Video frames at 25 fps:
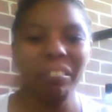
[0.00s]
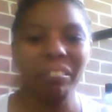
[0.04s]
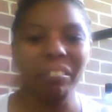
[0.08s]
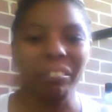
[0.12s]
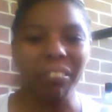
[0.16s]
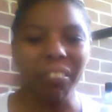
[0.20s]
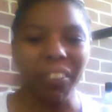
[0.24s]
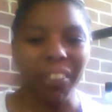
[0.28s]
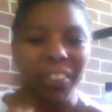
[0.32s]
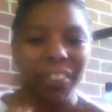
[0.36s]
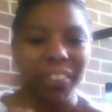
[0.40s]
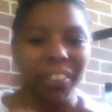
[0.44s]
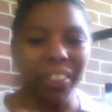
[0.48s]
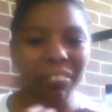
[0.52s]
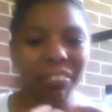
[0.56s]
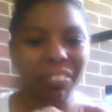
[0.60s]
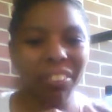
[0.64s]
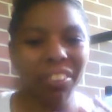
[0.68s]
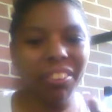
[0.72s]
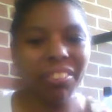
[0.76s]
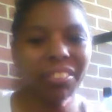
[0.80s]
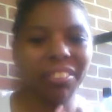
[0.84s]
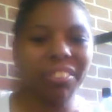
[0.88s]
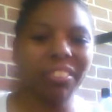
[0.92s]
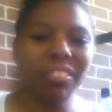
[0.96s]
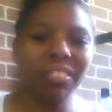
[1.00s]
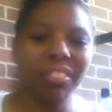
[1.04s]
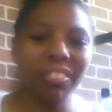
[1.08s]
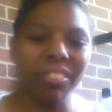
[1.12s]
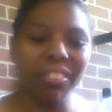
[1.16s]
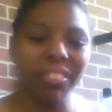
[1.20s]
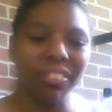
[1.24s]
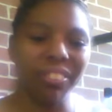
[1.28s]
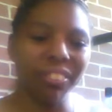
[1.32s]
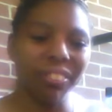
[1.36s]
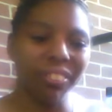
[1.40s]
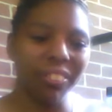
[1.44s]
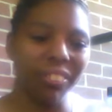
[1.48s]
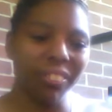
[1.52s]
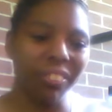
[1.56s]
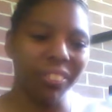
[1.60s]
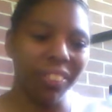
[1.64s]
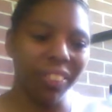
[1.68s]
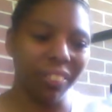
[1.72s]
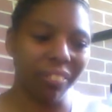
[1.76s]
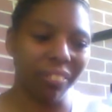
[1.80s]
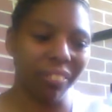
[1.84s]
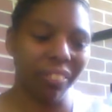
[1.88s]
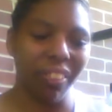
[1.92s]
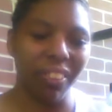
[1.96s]
but let me just show you what
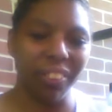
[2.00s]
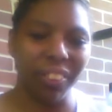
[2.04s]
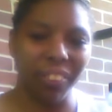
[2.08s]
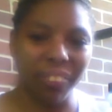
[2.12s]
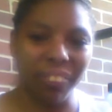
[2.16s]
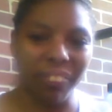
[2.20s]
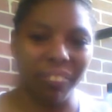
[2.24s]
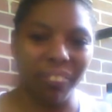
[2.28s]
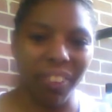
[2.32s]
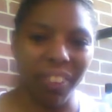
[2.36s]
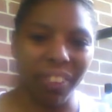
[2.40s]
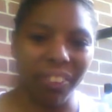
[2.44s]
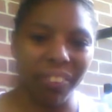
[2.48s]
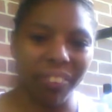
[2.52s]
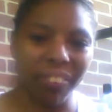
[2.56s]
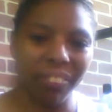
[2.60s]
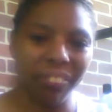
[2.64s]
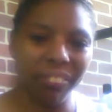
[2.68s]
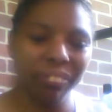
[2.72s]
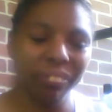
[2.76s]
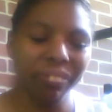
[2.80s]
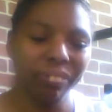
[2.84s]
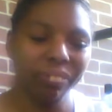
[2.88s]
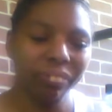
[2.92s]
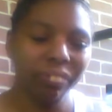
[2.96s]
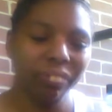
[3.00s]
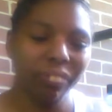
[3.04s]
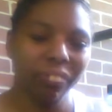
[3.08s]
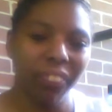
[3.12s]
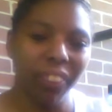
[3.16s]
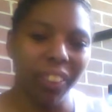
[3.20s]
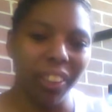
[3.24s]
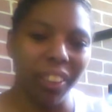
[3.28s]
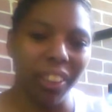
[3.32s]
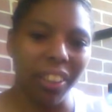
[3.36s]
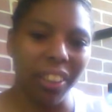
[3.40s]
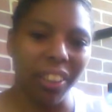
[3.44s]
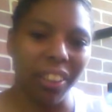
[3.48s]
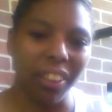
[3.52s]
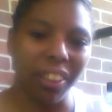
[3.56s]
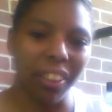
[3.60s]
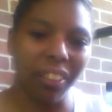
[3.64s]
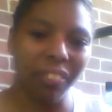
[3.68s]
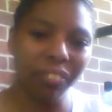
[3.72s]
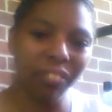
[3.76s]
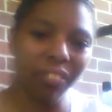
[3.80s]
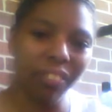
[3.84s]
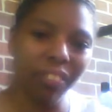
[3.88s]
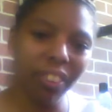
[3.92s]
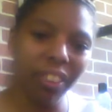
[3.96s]
I'm talking about.
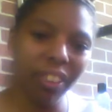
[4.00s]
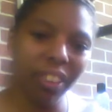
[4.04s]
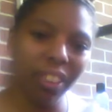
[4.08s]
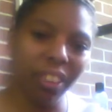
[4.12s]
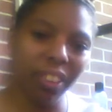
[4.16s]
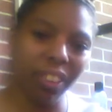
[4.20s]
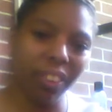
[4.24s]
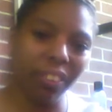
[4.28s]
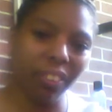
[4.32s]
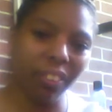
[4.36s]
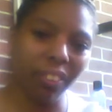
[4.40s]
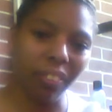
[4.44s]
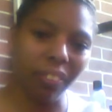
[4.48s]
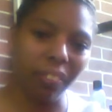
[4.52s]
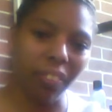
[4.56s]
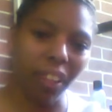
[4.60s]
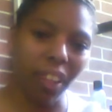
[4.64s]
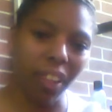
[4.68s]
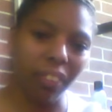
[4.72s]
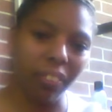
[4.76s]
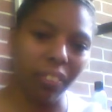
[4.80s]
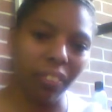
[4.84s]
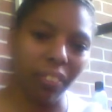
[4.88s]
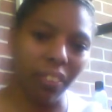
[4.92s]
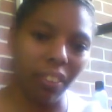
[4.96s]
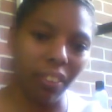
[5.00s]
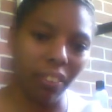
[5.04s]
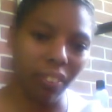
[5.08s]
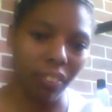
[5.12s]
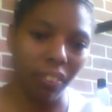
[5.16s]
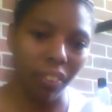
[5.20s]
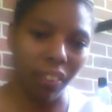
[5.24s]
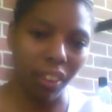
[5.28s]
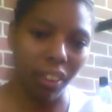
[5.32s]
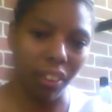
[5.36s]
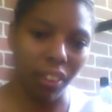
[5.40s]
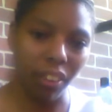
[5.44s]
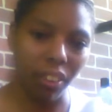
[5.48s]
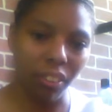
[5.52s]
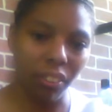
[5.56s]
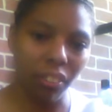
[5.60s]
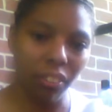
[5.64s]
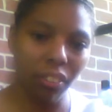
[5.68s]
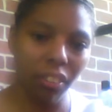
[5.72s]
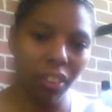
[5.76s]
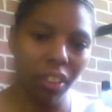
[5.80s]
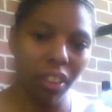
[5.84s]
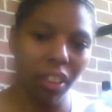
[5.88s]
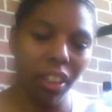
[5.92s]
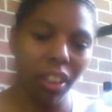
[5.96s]
If your hair is about this long,
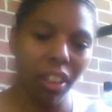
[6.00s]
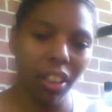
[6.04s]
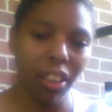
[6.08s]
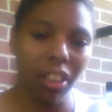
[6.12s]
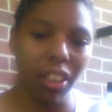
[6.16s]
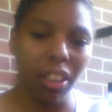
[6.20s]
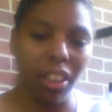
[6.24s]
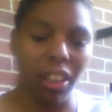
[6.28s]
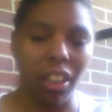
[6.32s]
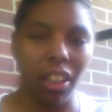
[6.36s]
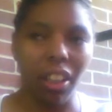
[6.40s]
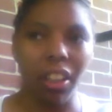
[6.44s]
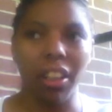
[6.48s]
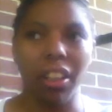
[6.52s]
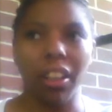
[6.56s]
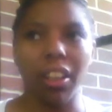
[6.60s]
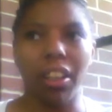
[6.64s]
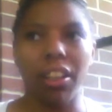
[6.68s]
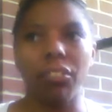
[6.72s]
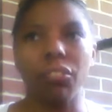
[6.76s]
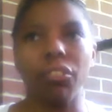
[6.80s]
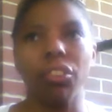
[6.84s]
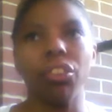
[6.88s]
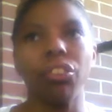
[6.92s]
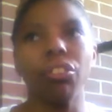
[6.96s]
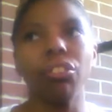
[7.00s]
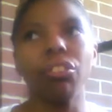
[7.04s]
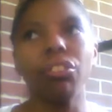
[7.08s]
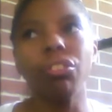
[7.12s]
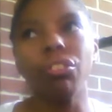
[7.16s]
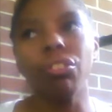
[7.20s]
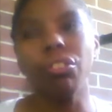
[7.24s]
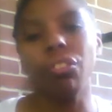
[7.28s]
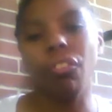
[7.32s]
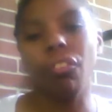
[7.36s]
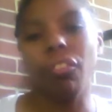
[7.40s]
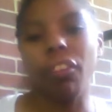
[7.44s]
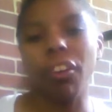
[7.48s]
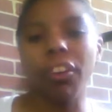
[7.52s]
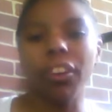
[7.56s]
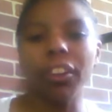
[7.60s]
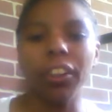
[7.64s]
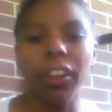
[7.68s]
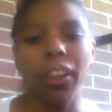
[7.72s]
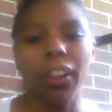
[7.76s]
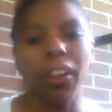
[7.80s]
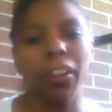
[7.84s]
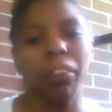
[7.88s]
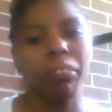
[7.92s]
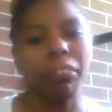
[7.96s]
and when you use other
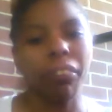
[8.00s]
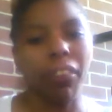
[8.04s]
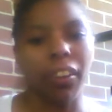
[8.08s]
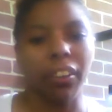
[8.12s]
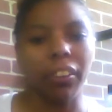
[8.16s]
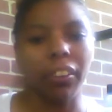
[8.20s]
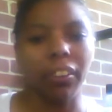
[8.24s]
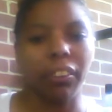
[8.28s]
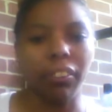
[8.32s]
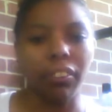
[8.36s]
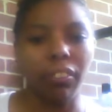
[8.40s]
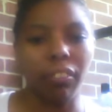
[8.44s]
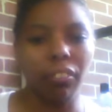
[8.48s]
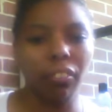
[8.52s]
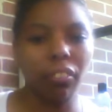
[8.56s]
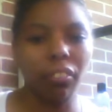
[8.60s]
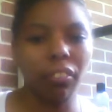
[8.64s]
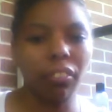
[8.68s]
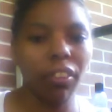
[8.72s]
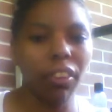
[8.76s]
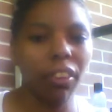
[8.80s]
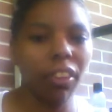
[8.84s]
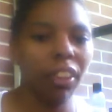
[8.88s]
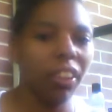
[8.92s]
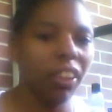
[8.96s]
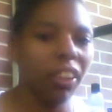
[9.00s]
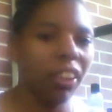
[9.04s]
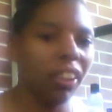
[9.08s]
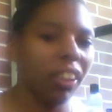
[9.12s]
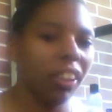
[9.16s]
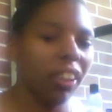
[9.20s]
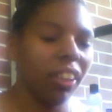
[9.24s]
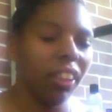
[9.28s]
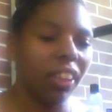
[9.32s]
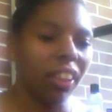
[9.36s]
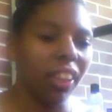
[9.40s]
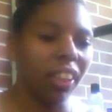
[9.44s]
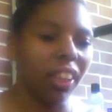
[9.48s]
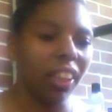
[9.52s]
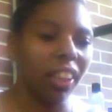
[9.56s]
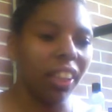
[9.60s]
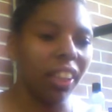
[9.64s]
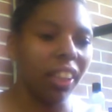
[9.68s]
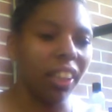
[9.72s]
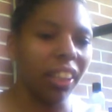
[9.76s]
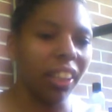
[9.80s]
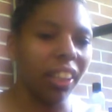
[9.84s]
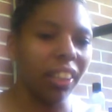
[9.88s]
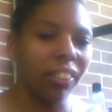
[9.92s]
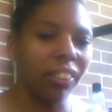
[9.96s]
hair products,
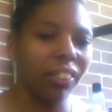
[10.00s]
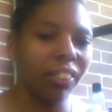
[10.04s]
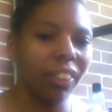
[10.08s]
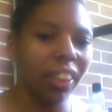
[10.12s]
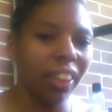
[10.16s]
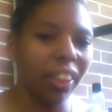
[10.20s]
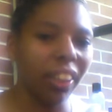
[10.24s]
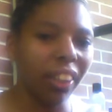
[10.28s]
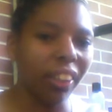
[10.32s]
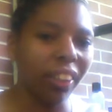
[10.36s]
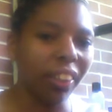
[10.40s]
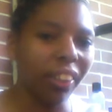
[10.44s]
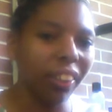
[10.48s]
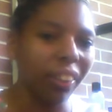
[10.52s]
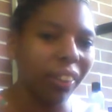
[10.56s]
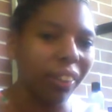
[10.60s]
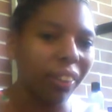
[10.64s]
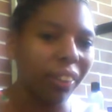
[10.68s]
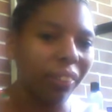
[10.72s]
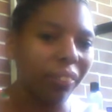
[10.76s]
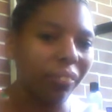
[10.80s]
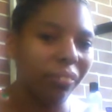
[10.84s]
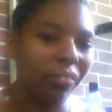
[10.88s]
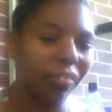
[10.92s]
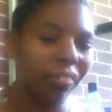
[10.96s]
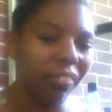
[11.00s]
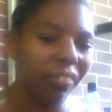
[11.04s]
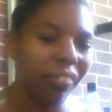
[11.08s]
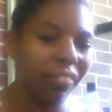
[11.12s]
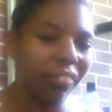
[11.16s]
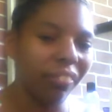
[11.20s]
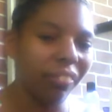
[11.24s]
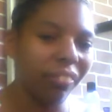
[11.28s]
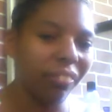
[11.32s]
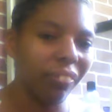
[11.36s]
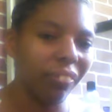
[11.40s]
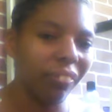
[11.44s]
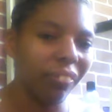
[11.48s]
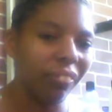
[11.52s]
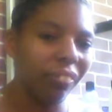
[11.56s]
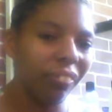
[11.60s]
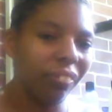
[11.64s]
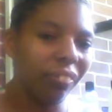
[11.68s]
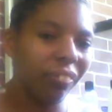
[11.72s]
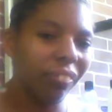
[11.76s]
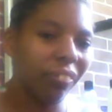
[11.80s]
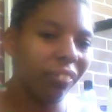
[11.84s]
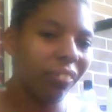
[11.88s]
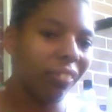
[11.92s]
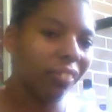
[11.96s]
and your hair comes
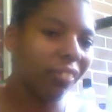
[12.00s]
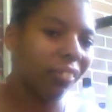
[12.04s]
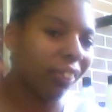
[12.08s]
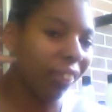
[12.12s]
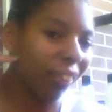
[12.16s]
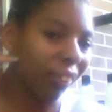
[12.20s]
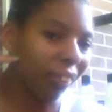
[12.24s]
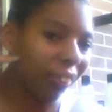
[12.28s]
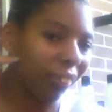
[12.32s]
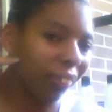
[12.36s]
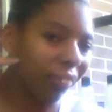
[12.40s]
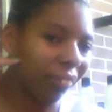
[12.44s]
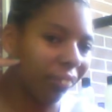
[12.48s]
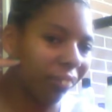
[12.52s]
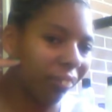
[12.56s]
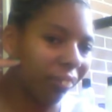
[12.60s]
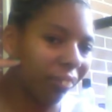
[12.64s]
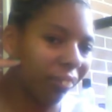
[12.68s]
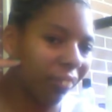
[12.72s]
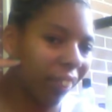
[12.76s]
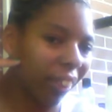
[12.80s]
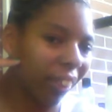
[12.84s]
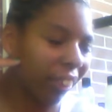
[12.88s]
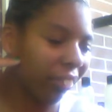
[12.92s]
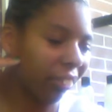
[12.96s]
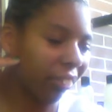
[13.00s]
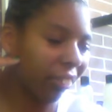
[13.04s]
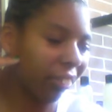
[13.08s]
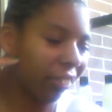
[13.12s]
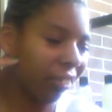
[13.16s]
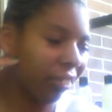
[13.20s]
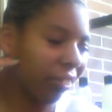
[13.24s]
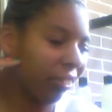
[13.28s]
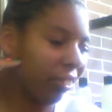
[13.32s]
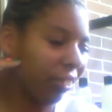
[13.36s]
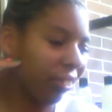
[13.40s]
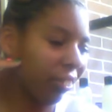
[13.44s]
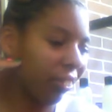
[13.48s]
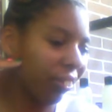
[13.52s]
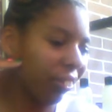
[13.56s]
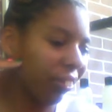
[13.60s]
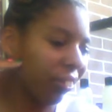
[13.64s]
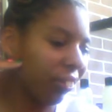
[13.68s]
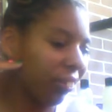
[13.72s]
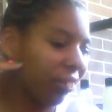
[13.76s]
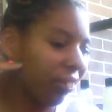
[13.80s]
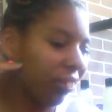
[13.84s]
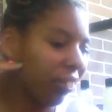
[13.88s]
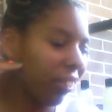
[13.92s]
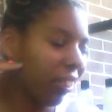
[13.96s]
to here after you
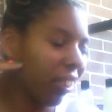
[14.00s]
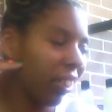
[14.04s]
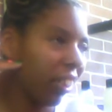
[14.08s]
do,